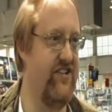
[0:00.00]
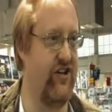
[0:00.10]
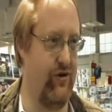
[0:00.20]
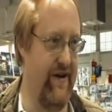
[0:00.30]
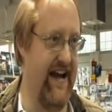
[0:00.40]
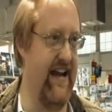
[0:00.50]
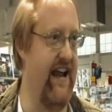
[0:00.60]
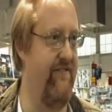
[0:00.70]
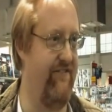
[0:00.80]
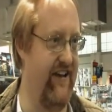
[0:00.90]
to create
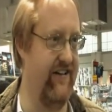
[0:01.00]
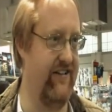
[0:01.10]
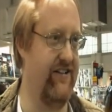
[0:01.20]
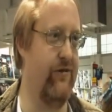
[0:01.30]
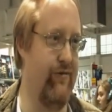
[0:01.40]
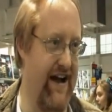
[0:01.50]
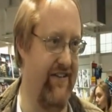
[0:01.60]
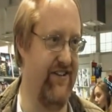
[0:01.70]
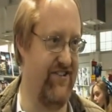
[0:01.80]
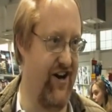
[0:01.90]
a field
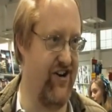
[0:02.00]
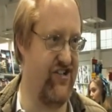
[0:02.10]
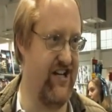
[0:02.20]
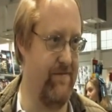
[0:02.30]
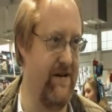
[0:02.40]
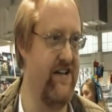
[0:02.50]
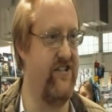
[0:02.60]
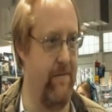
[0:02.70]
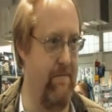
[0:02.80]
around the starship to